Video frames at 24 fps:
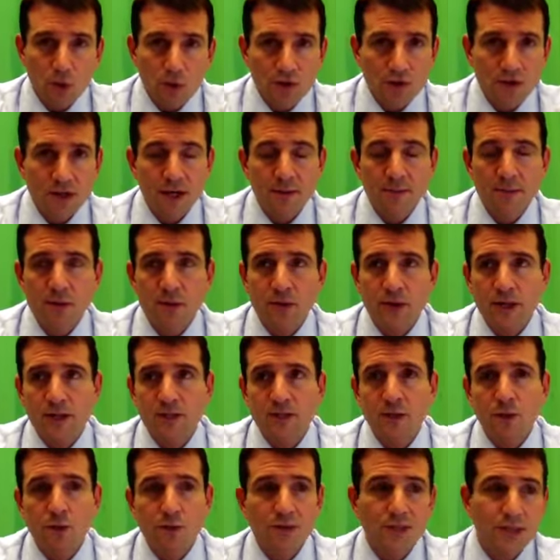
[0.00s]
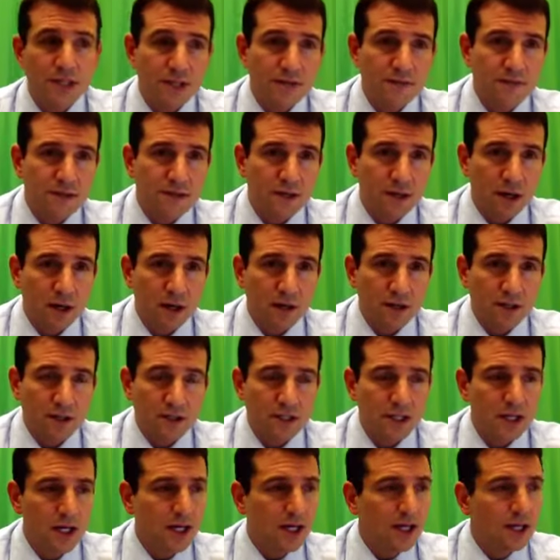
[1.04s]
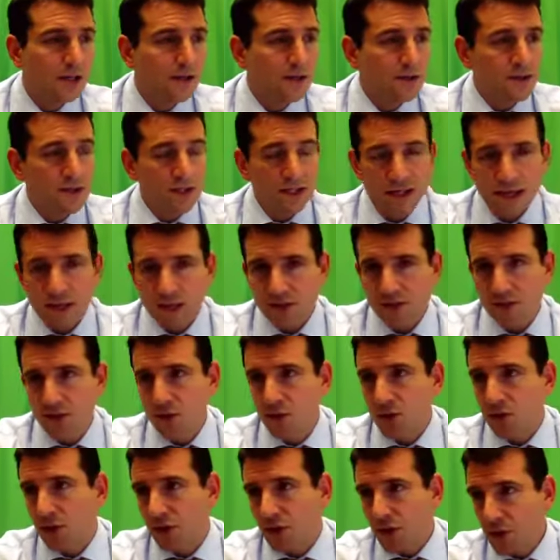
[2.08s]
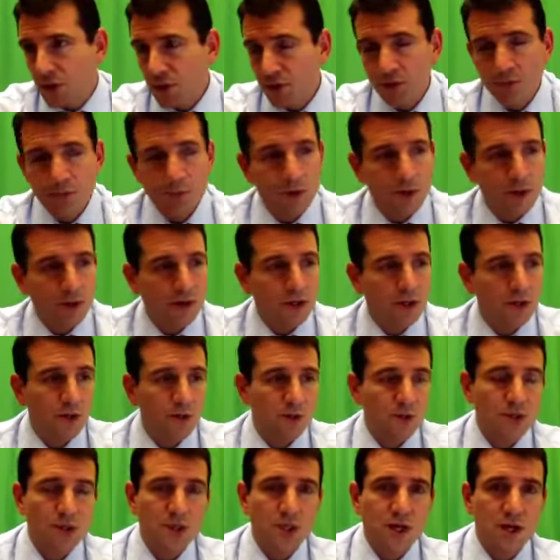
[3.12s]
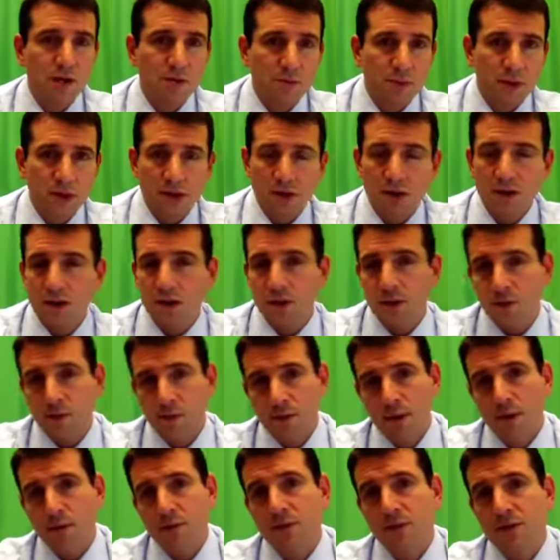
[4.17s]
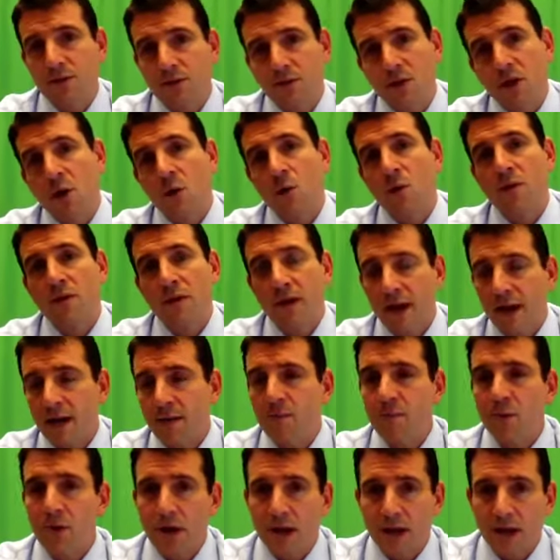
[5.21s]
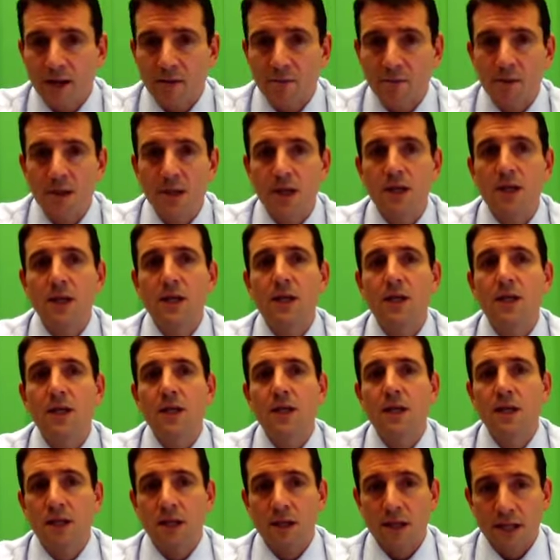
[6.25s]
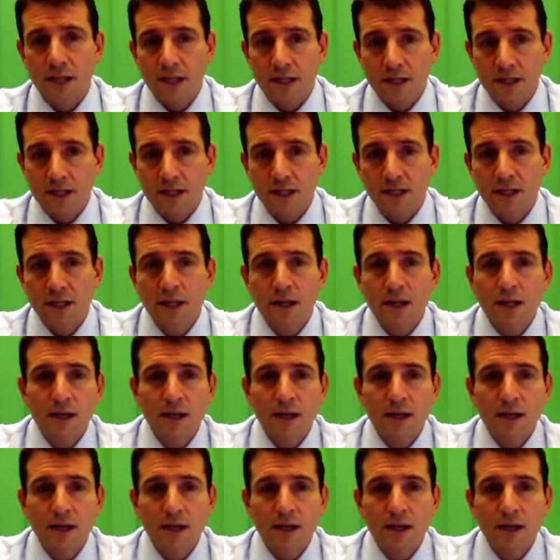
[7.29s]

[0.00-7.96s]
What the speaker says: Democrats go with Stephen Douglas. There's a Constitutional Union Party goes with John Bell, and the Republicans go with Abraham Lincoln.